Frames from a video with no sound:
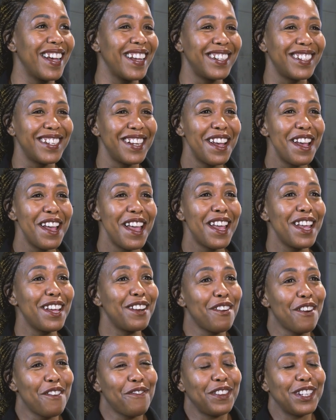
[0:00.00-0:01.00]
at
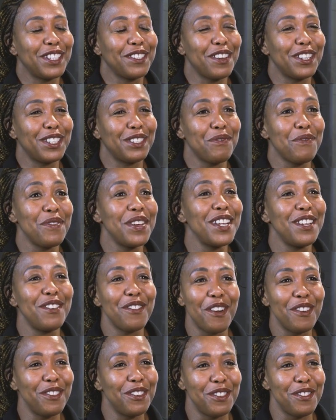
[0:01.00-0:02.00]
head office because we
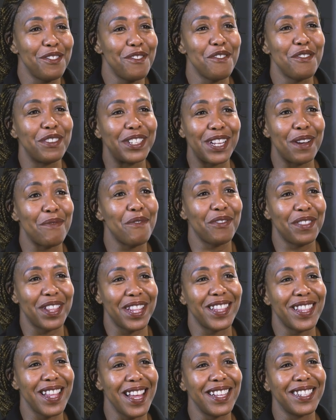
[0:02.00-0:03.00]
don't know some of
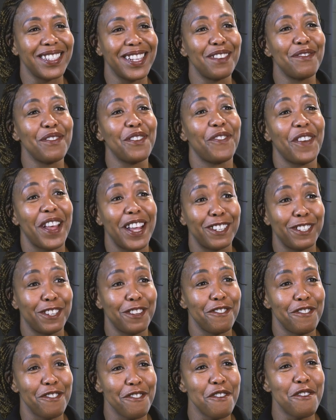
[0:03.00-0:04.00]
the things that we've had
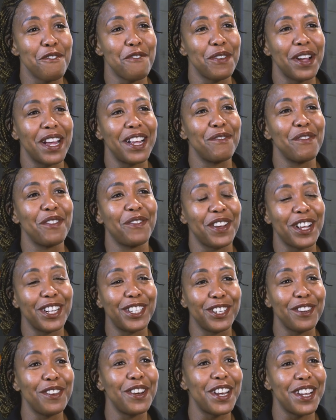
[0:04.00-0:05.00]
to know and we've
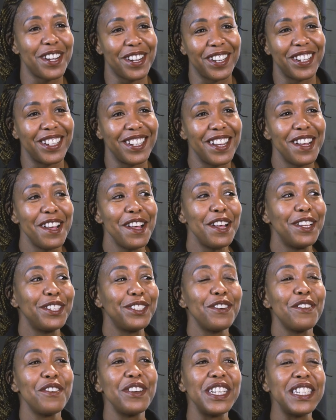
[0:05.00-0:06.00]
had to learn.
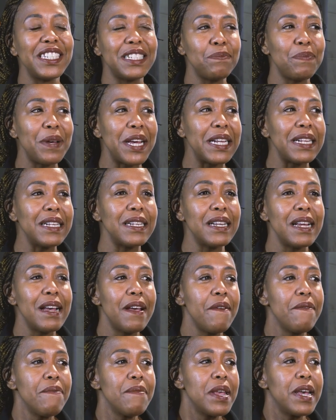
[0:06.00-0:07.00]
So it's been
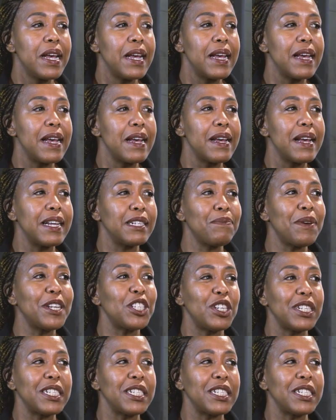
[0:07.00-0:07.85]
as much